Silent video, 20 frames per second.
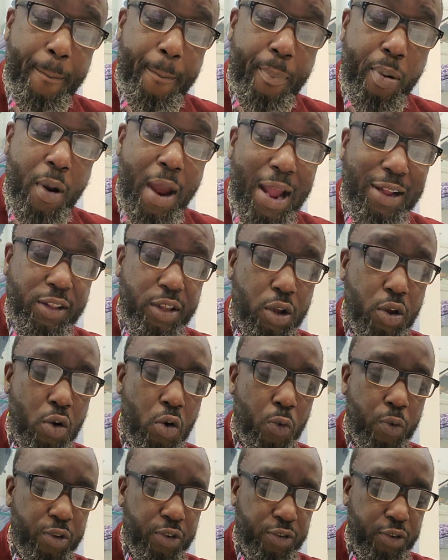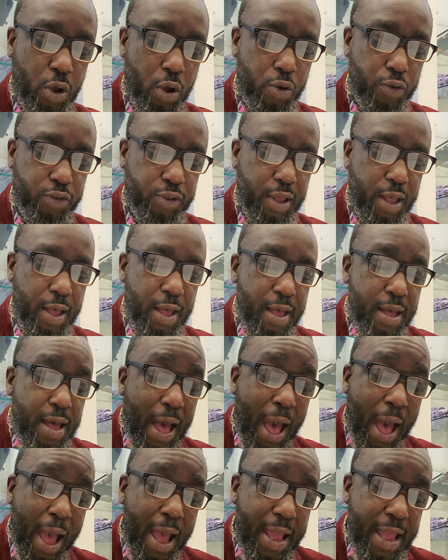practical results.
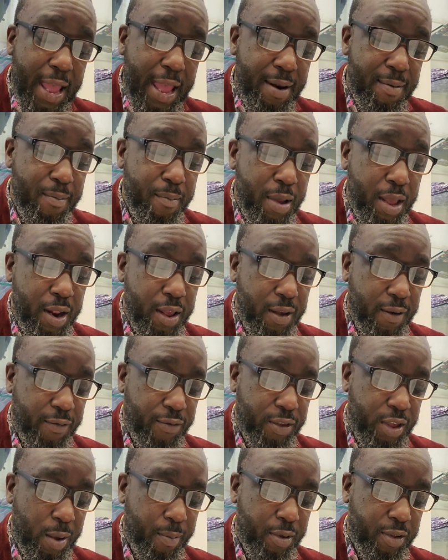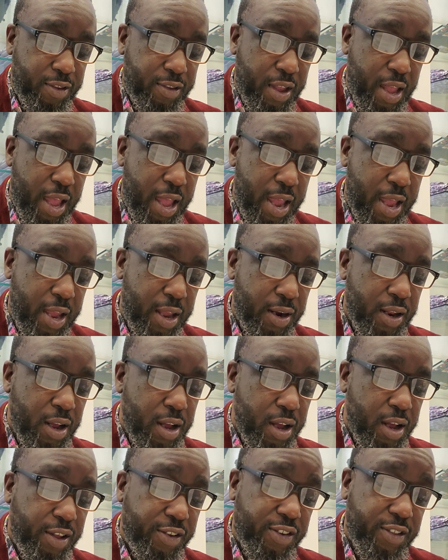I and many of them attained
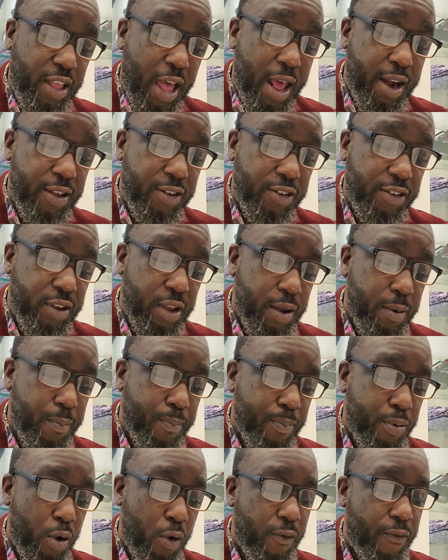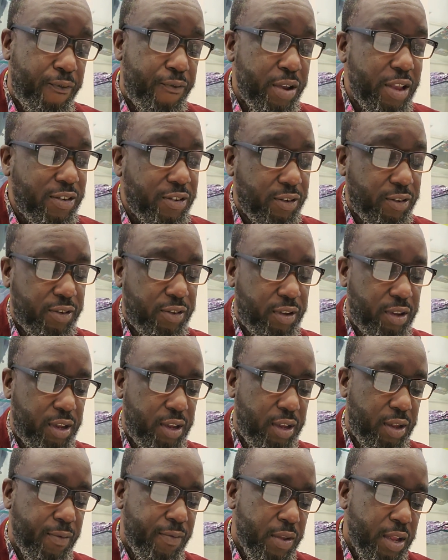astonishing
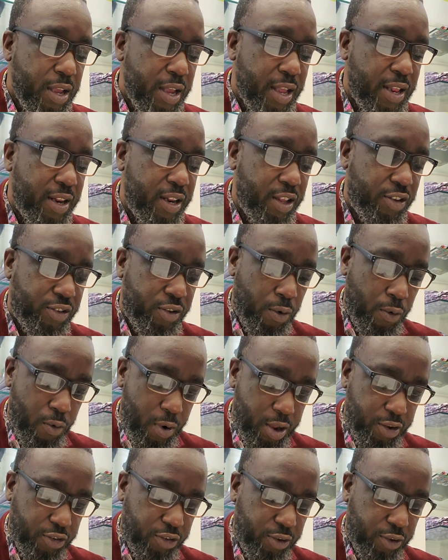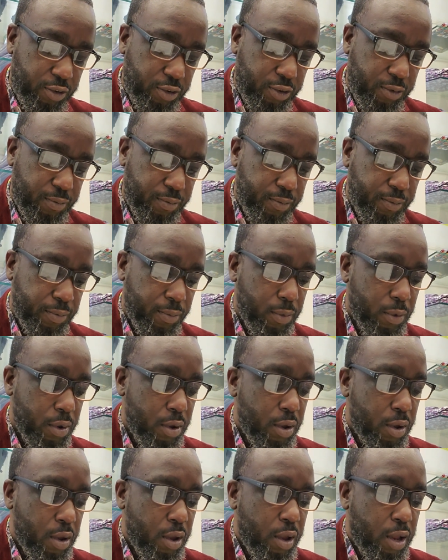proficiency in this direction.
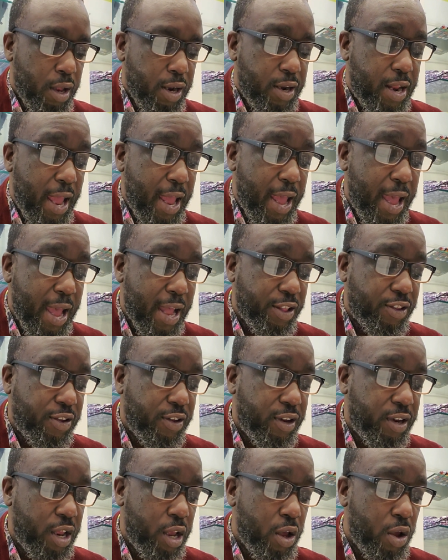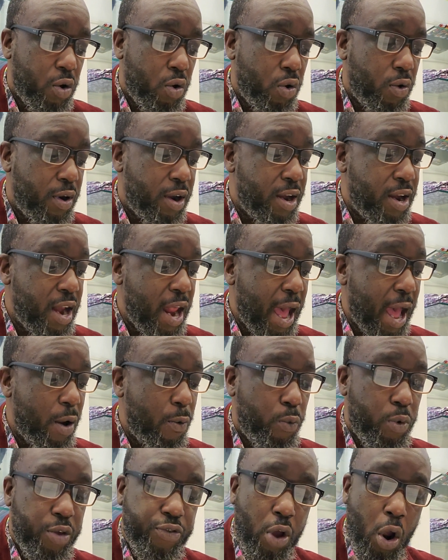They had to deal not
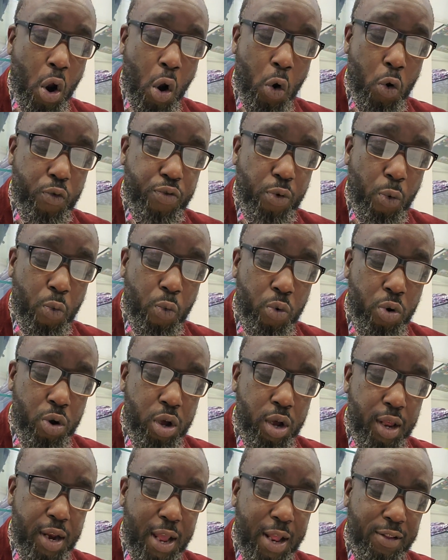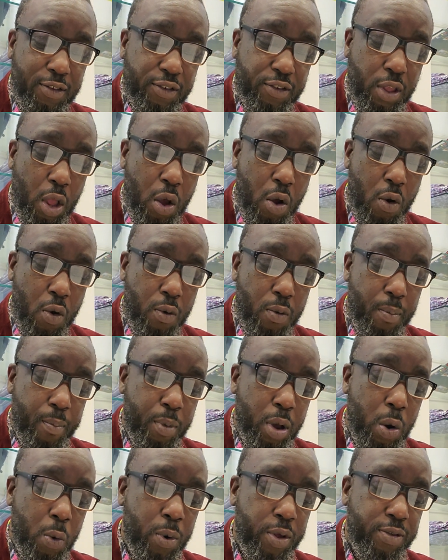with earth, wood, and stone,
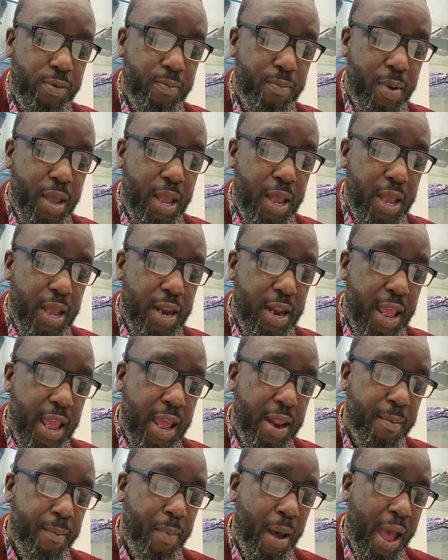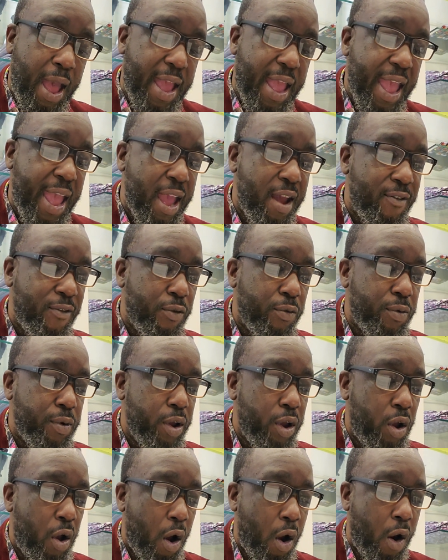but with men, and by every
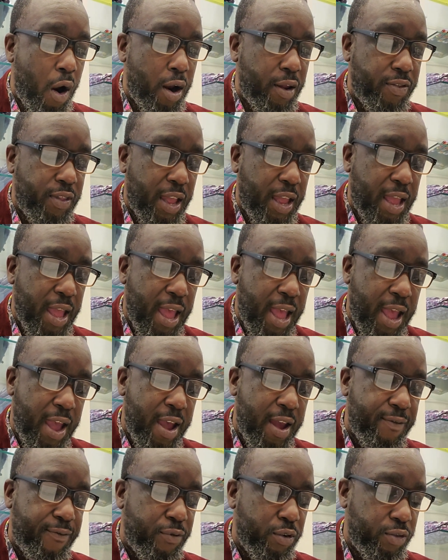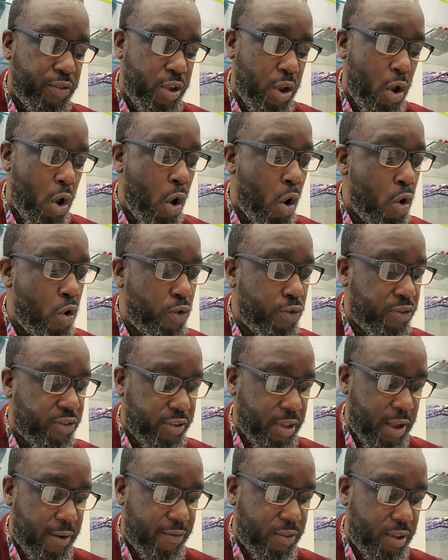regard they had for their own
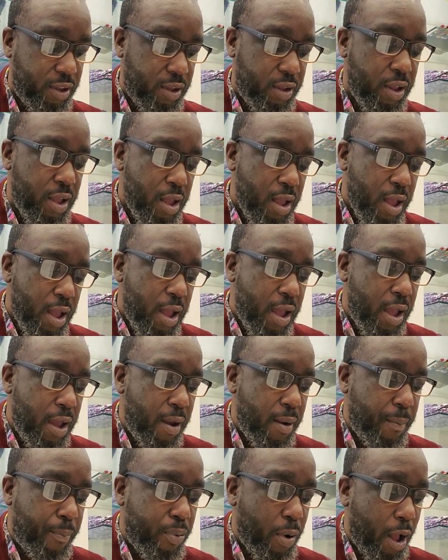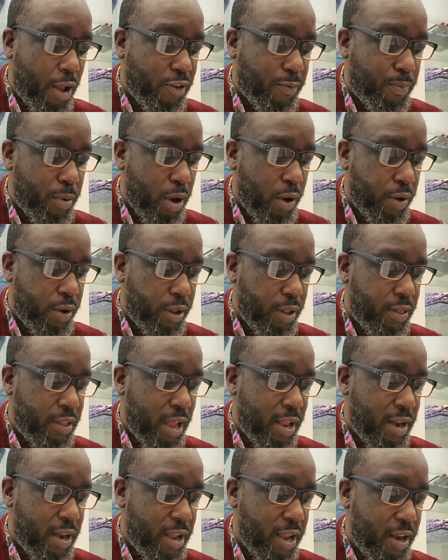safety and prosperity,
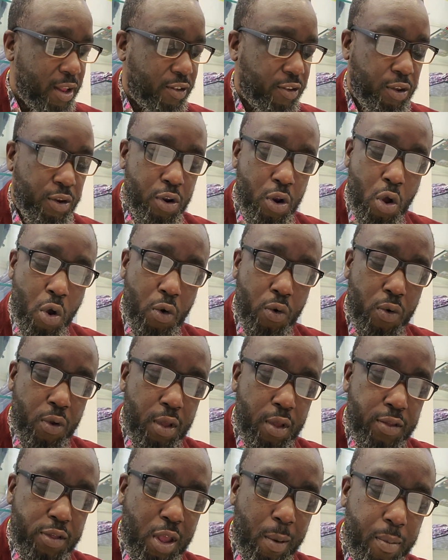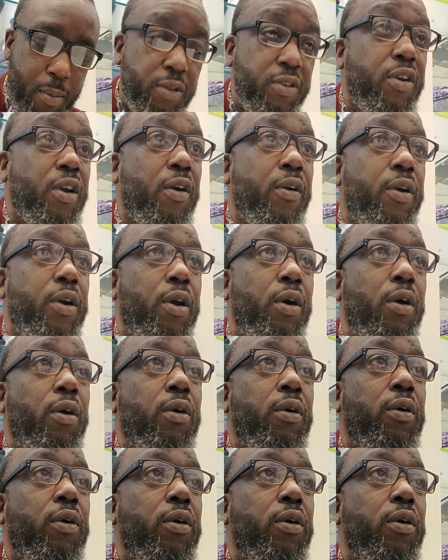they needed to know the material.